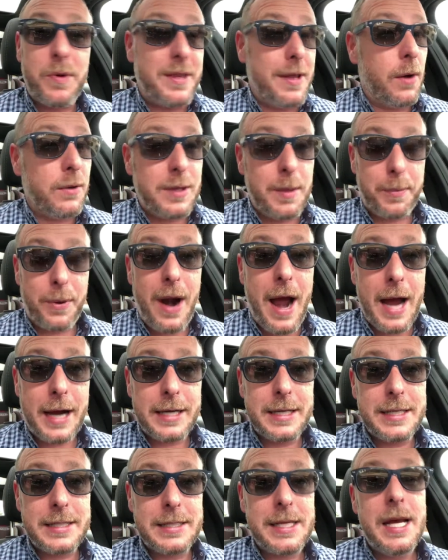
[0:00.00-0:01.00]
Without the
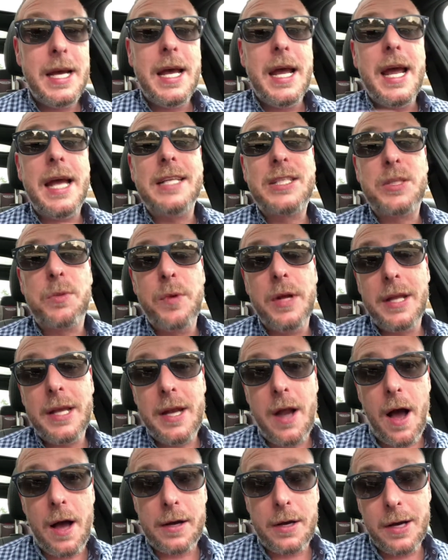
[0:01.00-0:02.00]
practice, it's really
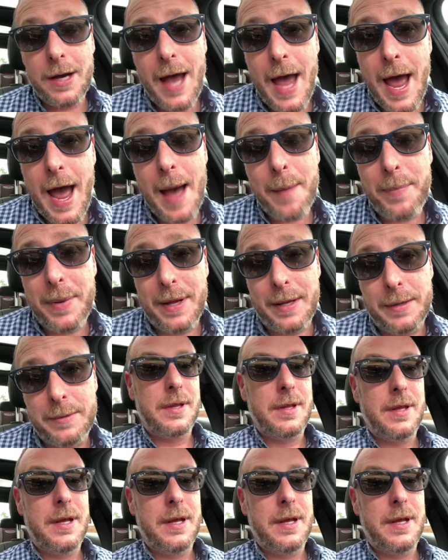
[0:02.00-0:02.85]
not going to happen.